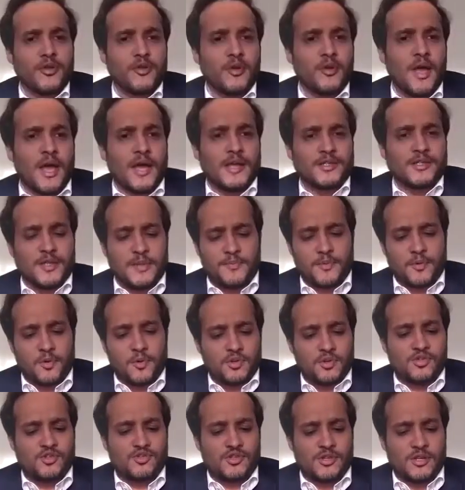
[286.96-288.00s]
guys
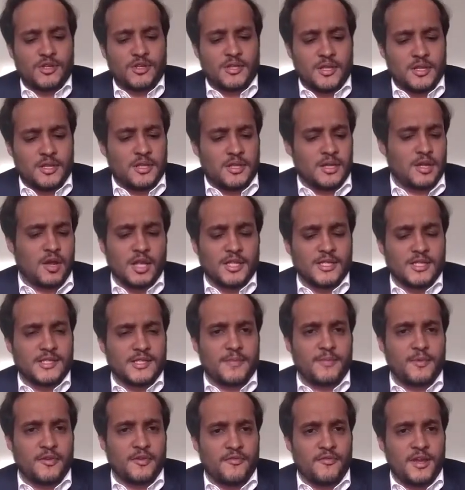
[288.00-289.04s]
approach the
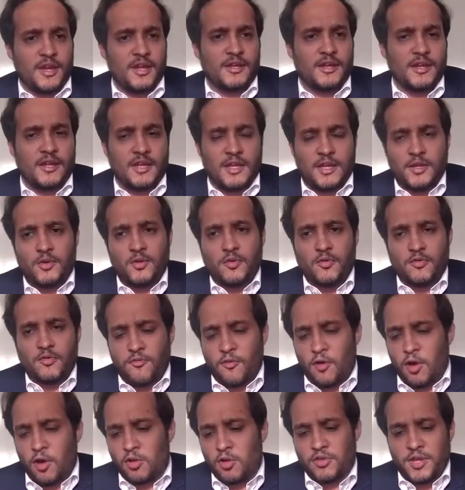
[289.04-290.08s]
concept of ATE? Do you
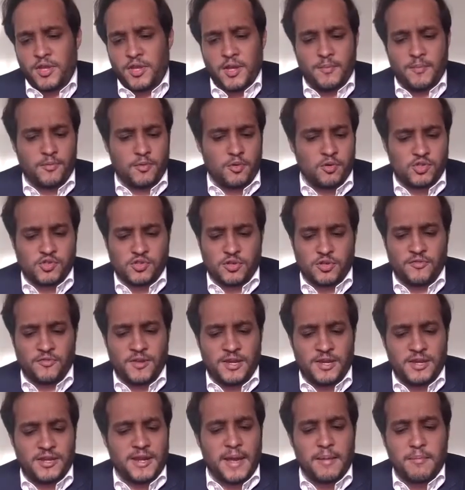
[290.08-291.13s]
follow the approach of
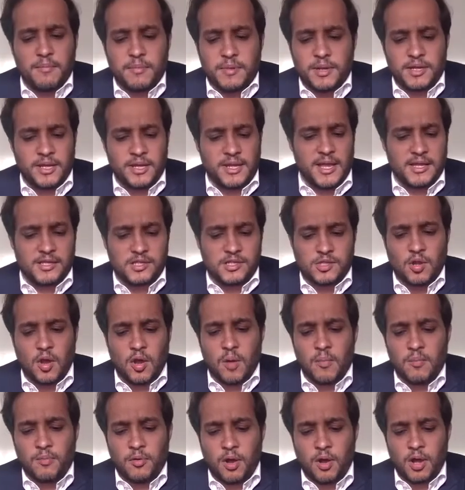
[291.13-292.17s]
indemnity as
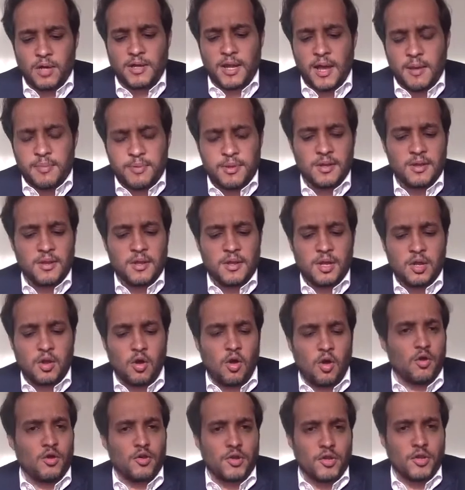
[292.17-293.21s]
Tom brought up,
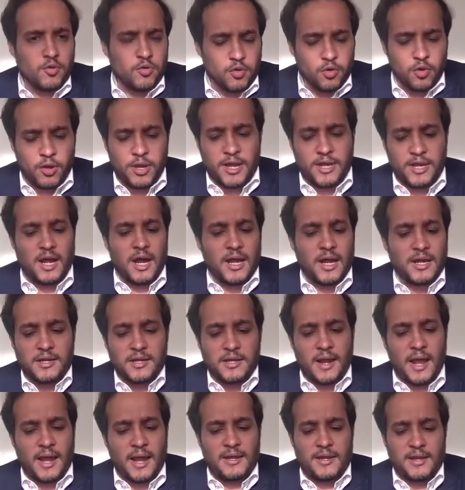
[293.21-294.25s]
or do you look at
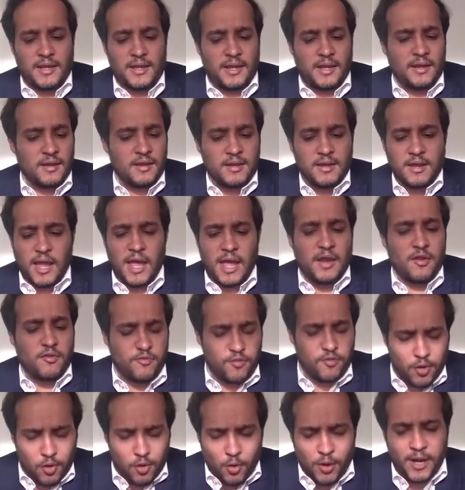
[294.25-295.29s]
underwriting And if you
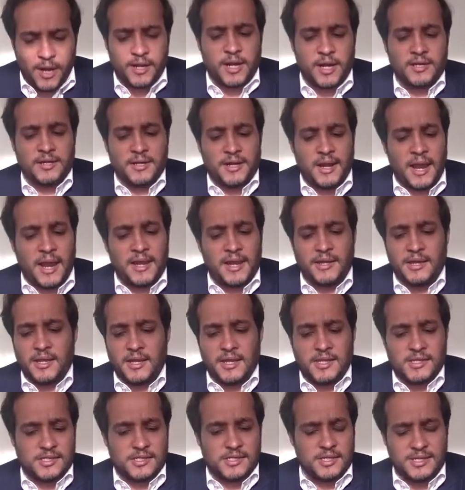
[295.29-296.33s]
look at underwriting,
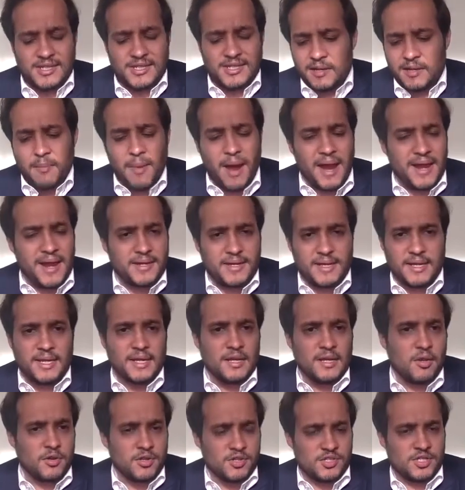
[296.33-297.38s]
is it deal by deal
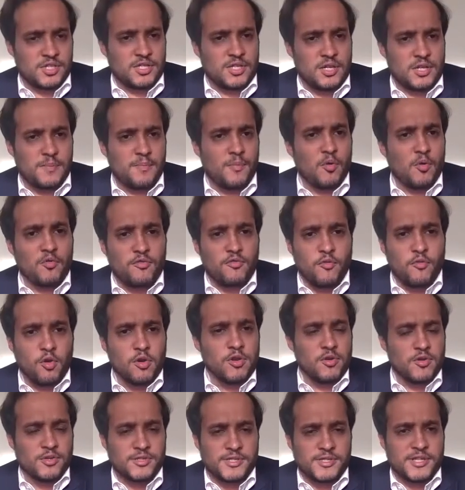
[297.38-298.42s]
or is it in a
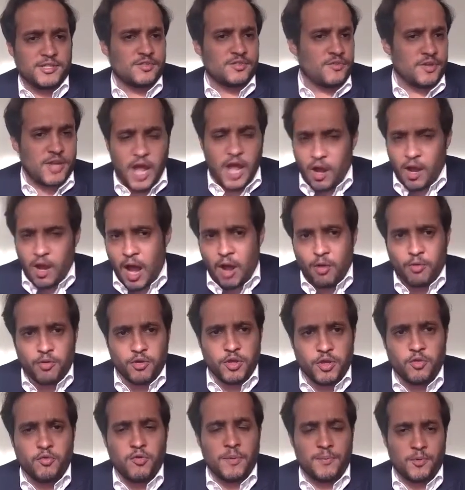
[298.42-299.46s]
portfolio sense of it? How do
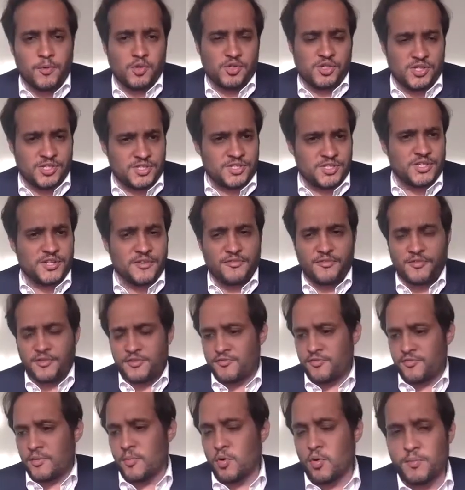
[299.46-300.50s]
you approach it? Is it different
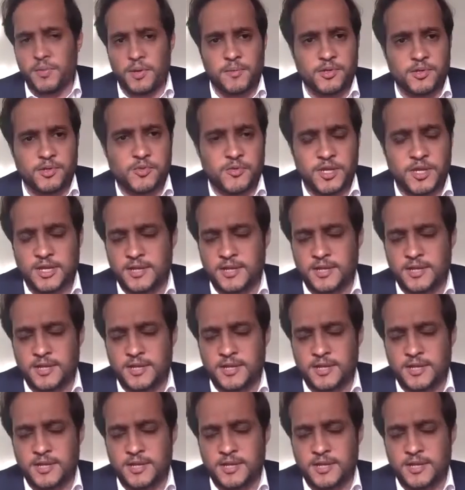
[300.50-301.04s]
from Omni Bridgeway?